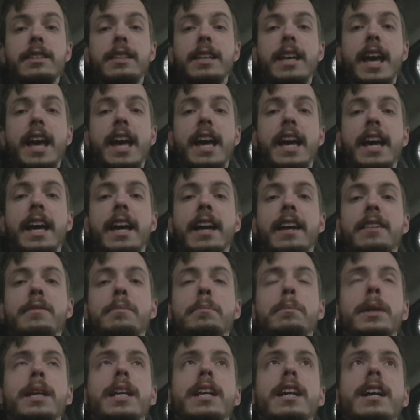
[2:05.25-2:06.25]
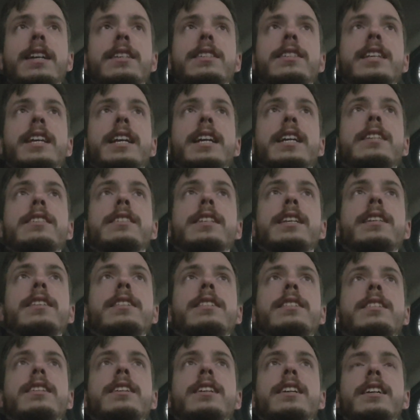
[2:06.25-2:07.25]
And because they
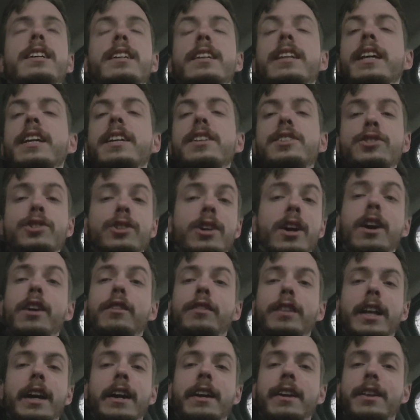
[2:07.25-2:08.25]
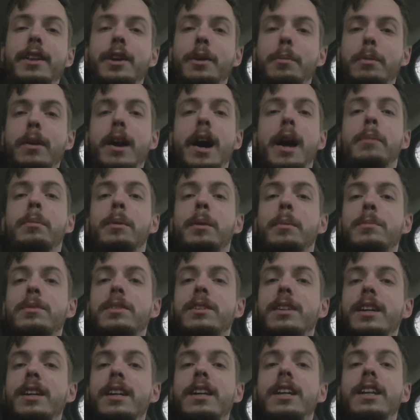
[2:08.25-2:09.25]
exist, they can solve a lot of their problems.
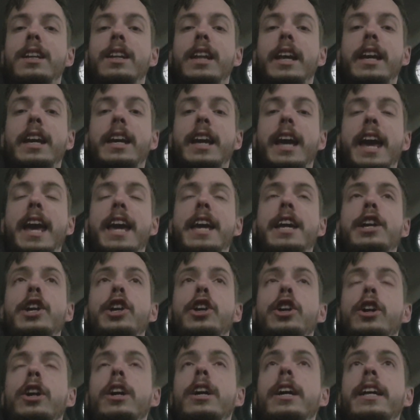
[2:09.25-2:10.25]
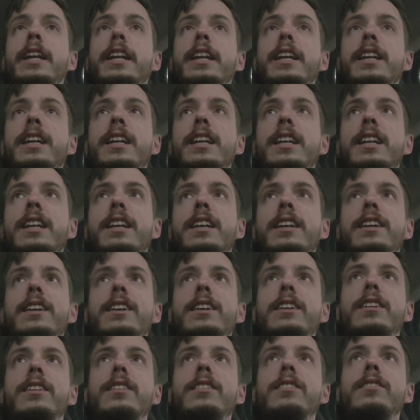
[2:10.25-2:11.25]
Like a good
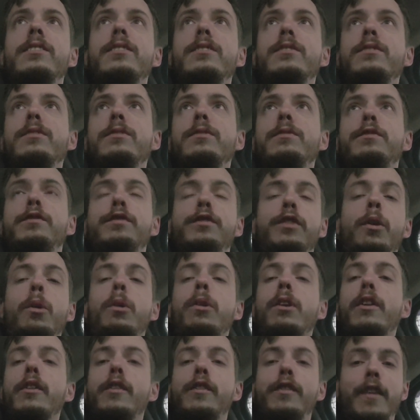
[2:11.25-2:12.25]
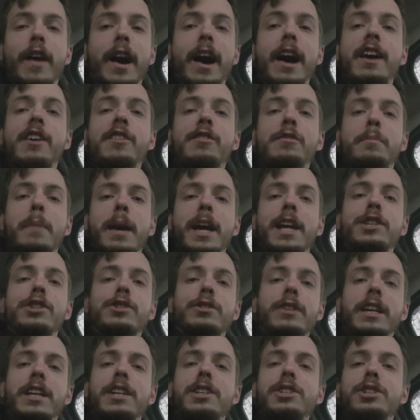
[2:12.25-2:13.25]
4 or 5 major
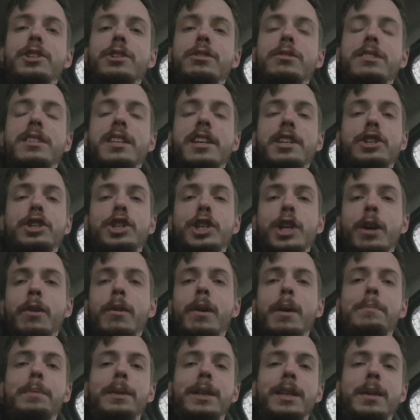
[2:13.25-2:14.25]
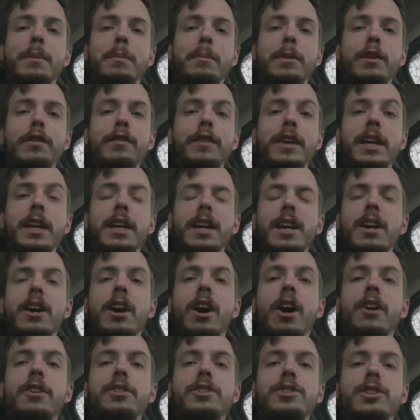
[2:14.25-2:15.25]
issues that show up in the movie
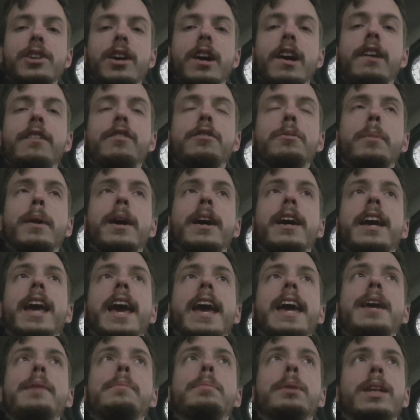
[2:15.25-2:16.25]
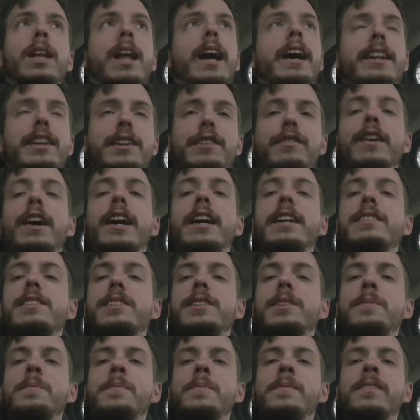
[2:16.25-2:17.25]
are solved by a plot
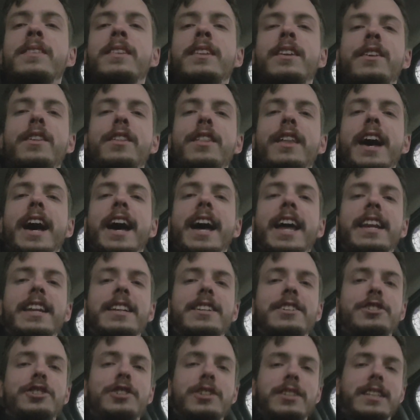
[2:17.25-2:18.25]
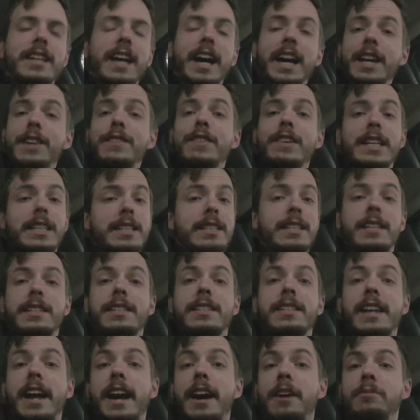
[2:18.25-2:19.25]
device that just kind of
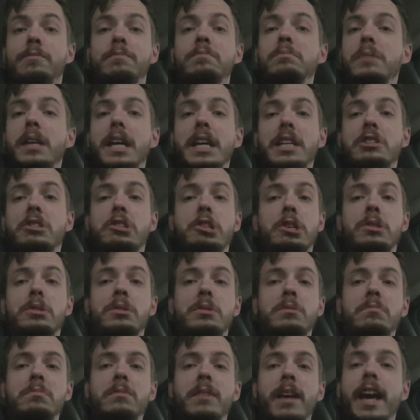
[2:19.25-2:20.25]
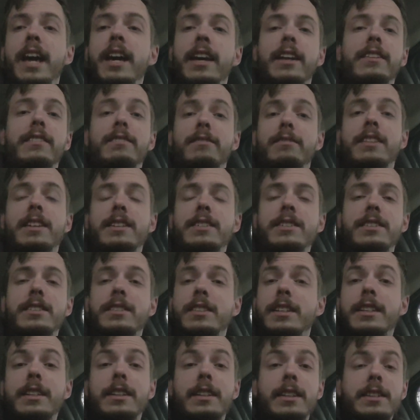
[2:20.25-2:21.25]
exists now. It's just, hey, this is
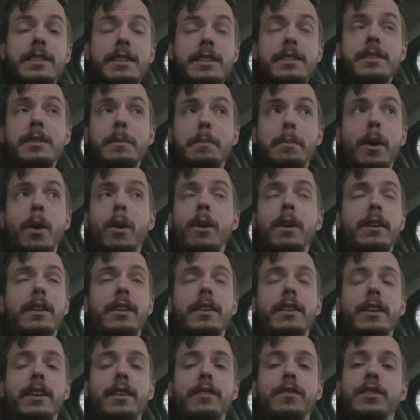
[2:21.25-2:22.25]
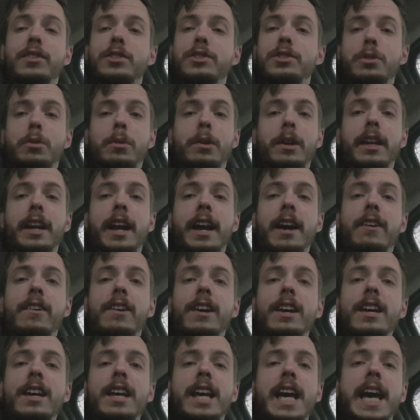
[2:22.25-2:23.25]
it. This is a part of the story now.
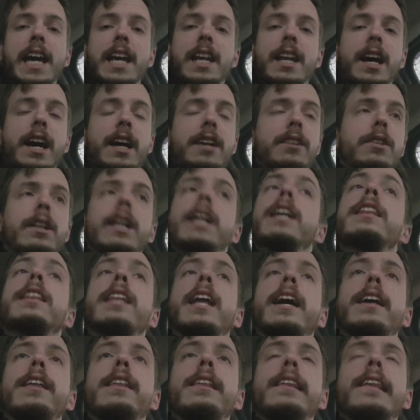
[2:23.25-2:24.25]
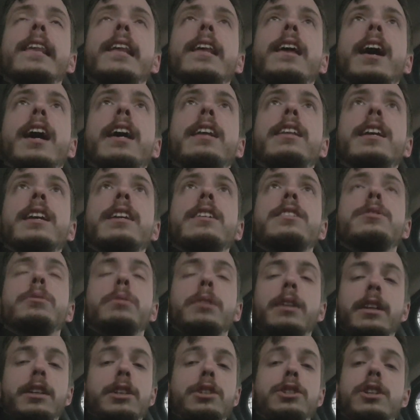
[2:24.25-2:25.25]
And I don't like that. I think it's a
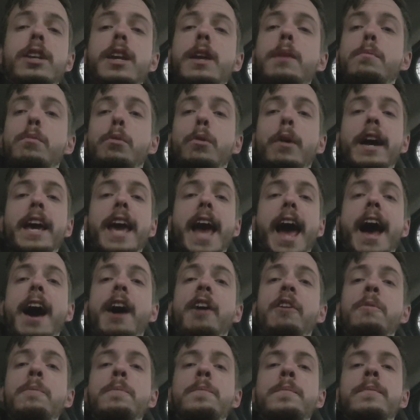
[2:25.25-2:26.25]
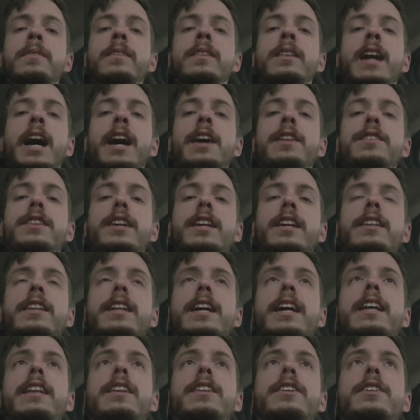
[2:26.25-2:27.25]
really cheap way out. I think
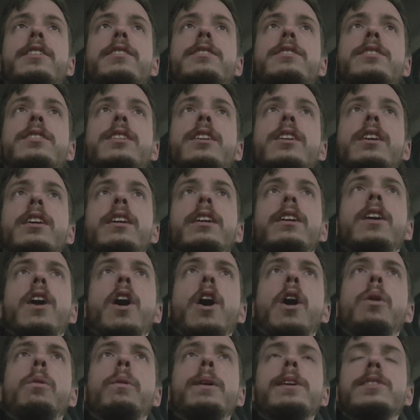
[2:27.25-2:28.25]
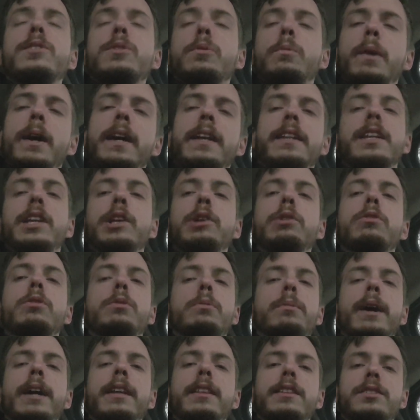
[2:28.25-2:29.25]
that there's always a way that you can
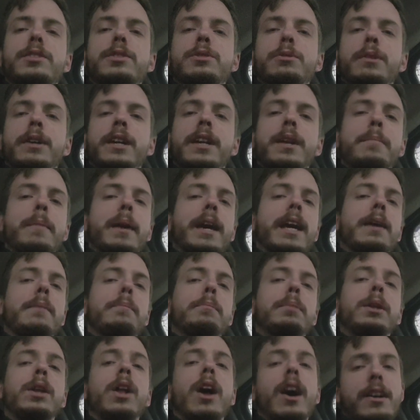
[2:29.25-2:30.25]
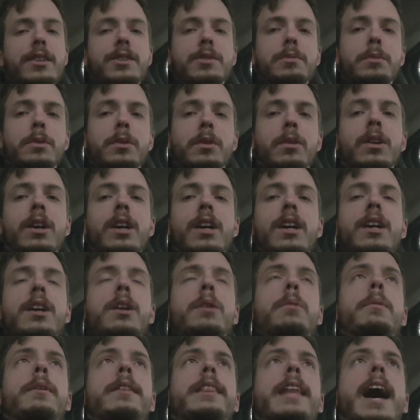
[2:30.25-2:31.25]
write the story to make it plausible
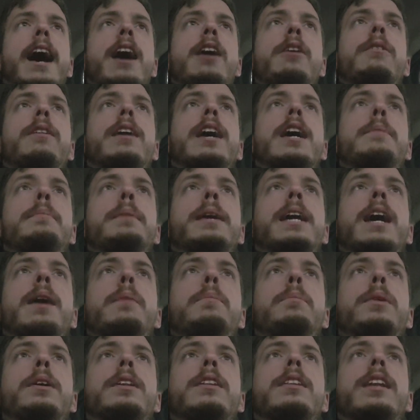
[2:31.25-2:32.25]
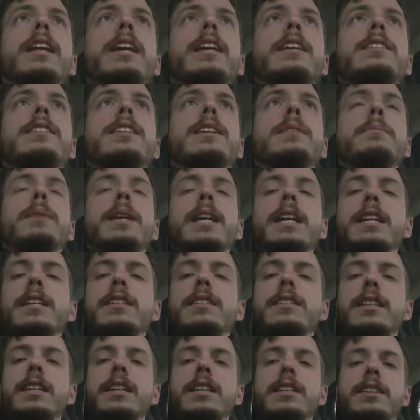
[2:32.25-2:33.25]
without coming up with like some
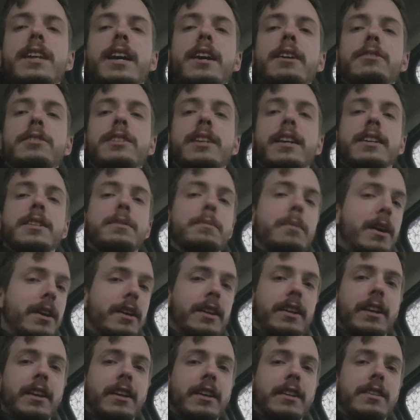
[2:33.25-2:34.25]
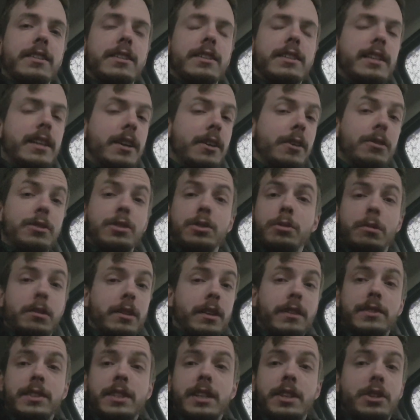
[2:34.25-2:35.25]
easy Deus Ex Machina sort
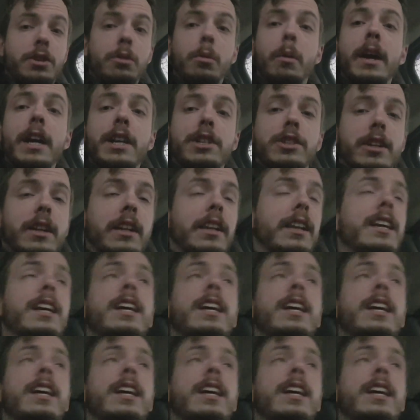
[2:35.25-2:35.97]
of situation.